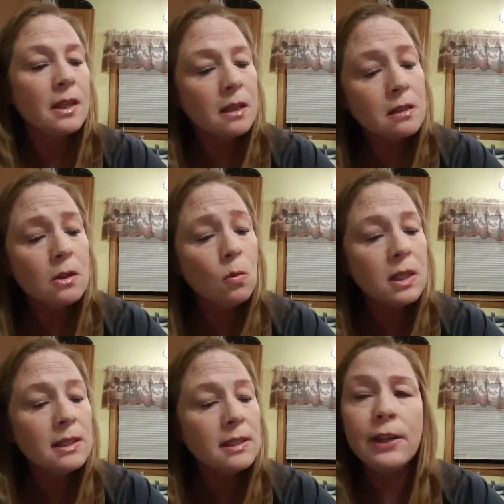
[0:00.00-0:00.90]
So
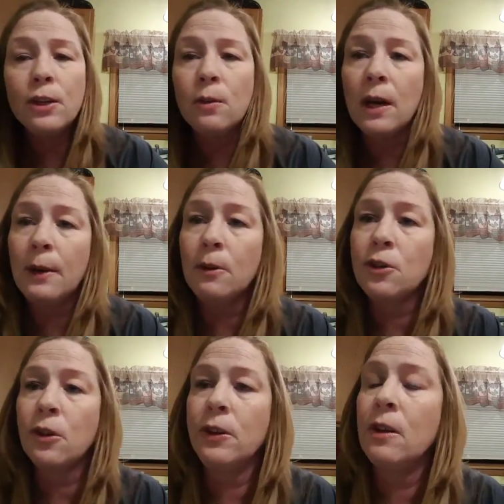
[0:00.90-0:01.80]
once I do, I will
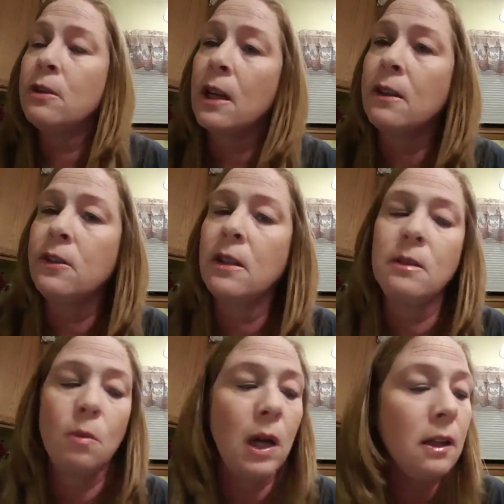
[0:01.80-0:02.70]
show you those colors
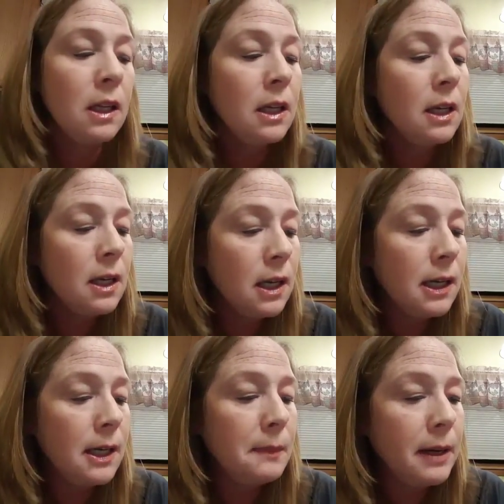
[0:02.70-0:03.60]
as well.
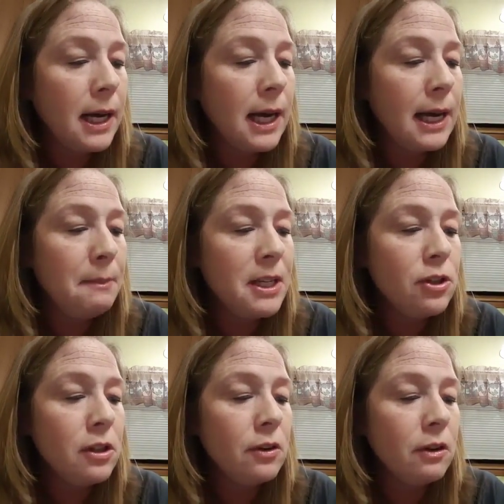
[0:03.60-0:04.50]
I
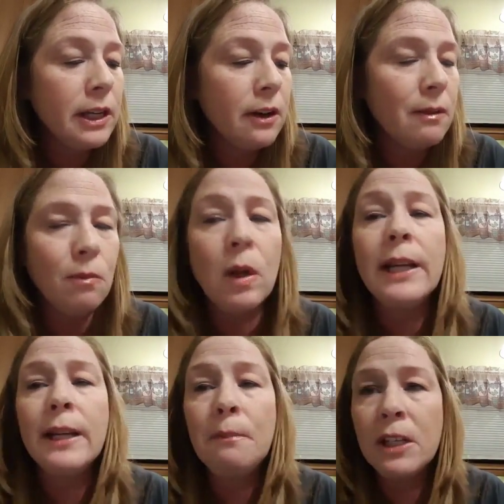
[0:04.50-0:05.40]
mentioned earlier, well, I
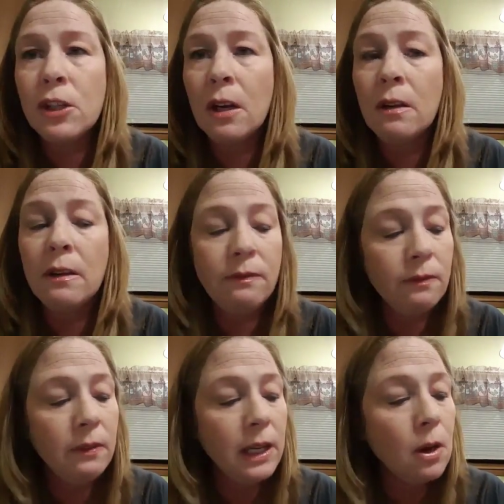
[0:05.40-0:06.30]
didn't mention on the
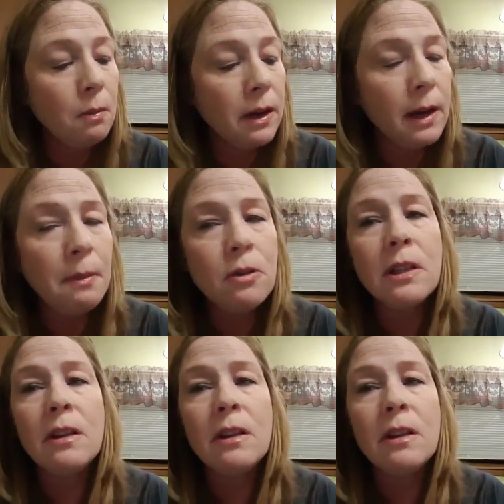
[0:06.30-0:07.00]
video, but I posted